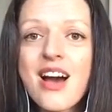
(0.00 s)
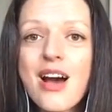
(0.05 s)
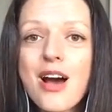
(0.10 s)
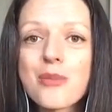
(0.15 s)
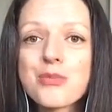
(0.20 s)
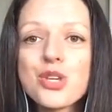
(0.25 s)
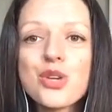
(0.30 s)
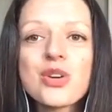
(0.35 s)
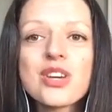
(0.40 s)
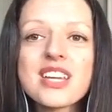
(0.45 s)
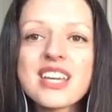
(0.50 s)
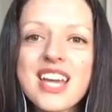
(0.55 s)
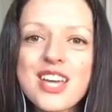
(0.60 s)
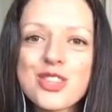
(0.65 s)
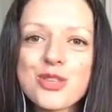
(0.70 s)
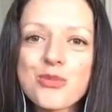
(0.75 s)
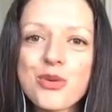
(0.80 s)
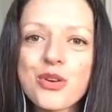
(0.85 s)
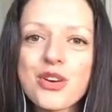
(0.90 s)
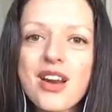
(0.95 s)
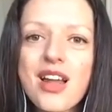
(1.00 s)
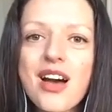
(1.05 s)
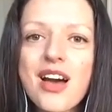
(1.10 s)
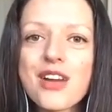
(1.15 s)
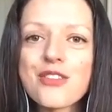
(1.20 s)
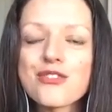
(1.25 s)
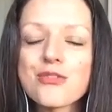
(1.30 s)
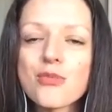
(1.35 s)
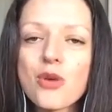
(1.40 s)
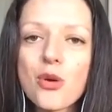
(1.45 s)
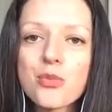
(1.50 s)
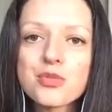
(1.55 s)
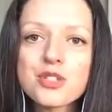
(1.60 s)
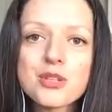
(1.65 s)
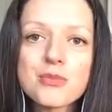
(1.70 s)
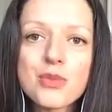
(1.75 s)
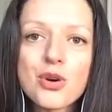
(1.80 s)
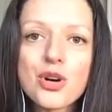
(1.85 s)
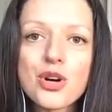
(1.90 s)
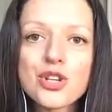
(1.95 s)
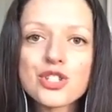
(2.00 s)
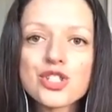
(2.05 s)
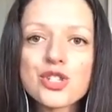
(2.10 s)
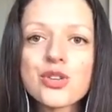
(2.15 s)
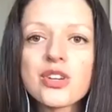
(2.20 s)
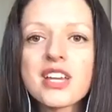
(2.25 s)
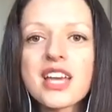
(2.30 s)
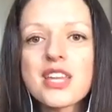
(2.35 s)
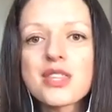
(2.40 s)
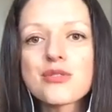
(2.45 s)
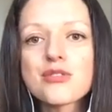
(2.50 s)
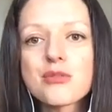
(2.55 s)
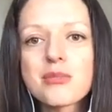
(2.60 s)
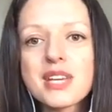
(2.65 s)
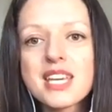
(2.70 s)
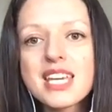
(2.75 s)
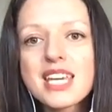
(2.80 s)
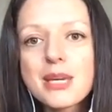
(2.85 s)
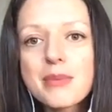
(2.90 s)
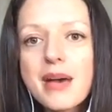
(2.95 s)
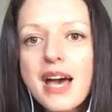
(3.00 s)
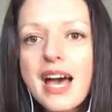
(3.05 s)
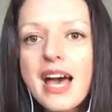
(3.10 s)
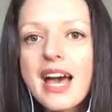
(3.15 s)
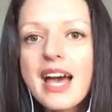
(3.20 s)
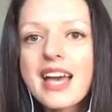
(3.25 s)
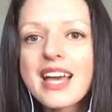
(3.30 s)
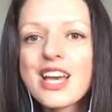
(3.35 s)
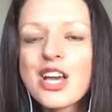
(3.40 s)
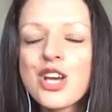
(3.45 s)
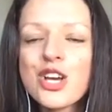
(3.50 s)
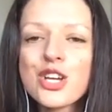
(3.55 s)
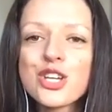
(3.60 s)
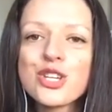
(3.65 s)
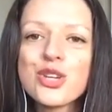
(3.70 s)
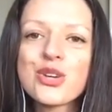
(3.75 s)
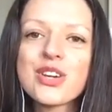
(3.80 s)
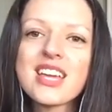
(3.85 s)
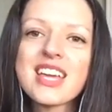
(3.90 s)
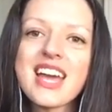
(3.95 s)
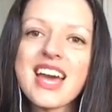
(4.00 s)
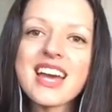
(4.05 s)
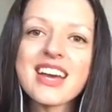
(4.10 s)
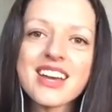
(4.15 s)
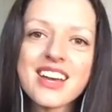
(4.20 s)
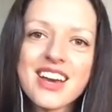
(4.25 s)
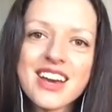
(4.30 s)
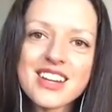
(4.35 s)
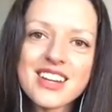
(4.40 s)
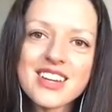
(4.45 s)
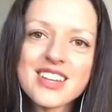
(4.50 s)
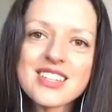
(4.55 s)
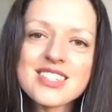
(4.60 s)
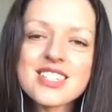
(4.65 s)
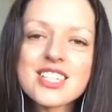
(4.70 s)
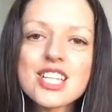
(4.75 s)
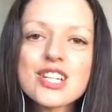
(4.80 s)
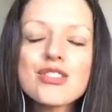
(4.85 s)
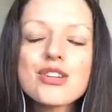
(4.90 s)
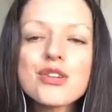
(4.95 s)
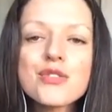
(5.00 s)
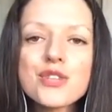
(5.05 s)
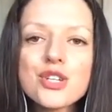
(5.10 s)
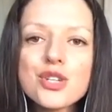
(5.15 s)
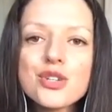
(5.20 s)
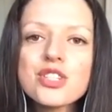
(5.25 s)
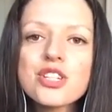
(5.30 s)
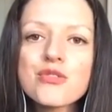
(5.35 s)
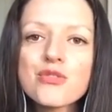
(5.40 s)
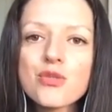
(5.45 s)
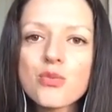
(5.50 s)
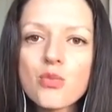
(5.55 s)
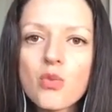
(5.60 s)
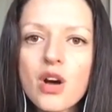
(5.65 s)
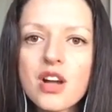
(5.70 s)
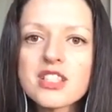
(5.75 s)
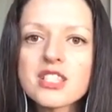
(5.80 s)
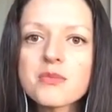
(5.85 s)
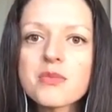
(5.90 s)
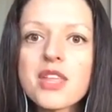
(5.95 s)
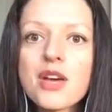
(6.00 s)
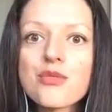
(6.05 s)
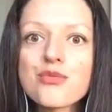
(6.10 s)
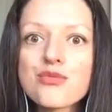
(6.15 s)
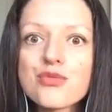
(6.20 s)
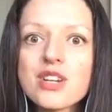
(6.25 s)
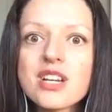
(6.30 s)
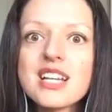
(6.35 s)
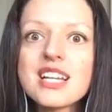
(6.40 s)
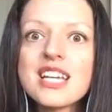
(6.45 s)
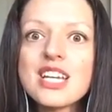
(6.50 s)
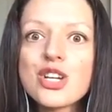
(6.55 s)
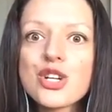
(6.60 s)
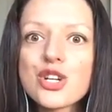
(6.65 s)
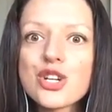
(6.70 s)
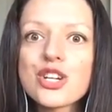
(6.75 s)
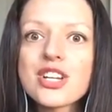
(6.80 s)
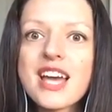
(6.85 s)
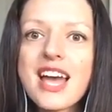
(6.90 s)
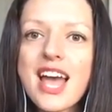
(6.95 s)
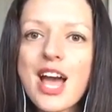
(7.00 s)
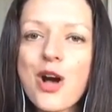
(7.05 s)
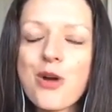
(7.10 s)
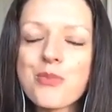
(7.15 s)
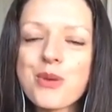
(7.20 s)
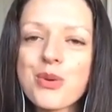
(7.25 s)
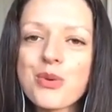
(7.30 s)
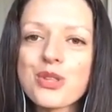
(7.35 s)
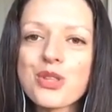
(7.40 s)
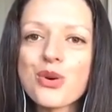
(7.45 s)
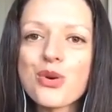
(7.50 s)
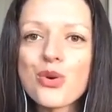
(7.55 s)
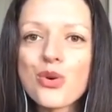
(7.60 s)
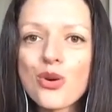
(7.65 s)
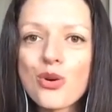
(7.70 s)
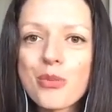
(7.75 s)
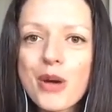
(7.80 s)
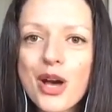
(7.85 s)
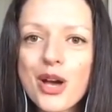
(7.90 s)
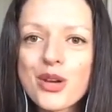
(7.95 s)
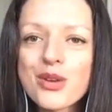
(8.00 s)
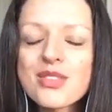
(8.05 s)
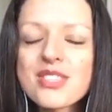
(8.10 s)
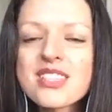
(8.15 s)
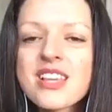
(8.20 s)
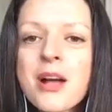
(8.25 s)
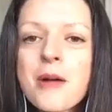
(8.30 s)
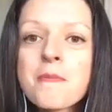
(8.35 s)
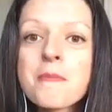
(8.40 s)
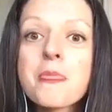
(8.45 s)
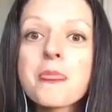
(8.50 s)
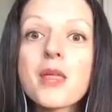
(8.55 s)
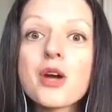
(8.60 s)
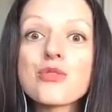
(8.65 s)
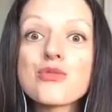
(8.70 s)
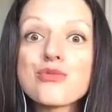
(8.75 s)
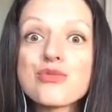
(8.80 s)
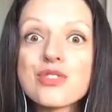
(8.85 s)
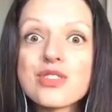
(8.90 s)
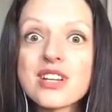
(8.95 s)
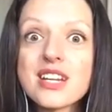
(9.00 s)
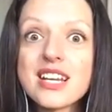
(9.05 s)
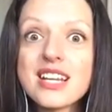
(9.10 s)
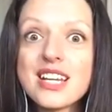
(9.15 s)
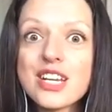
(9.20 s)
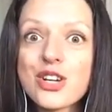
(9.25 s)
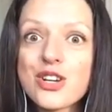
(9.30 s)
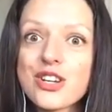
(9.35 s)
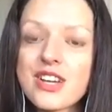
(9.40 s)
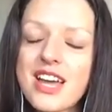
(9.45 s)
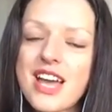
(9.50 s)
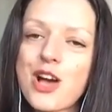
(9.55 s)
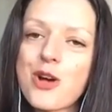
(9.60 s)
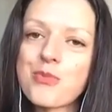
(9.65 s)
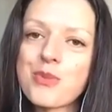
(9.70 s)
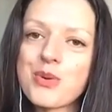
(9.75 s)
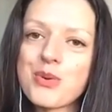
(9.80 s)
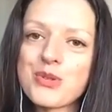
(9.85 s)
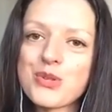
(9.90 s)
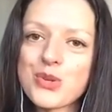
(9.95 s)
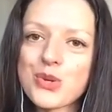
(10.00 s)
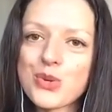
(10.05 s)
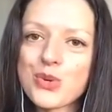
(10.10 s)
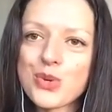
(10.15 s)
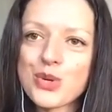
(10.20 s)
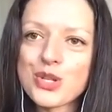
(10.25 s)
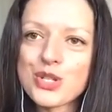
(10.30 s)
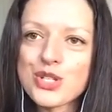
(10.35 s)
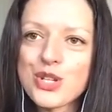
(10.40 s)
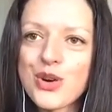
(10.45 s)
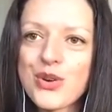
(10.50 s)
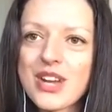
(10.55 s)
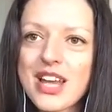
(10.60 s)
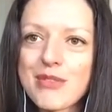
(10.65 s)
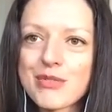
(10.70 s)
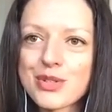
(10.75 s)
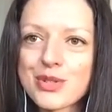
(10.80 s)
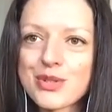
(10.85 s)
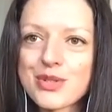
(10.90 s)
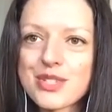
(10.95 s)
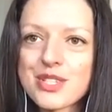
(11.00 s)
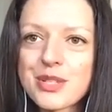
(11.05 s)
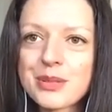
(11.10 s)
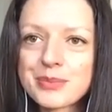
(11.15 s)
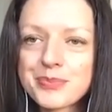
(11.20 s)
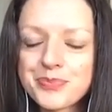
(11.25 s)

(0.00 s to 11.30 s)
You can get them online from Optimage, you can get them from eBay, you can get Gunners. So there are a few different ones, but they're really good at helping with your hormones and really good at helping with your cortisol levels.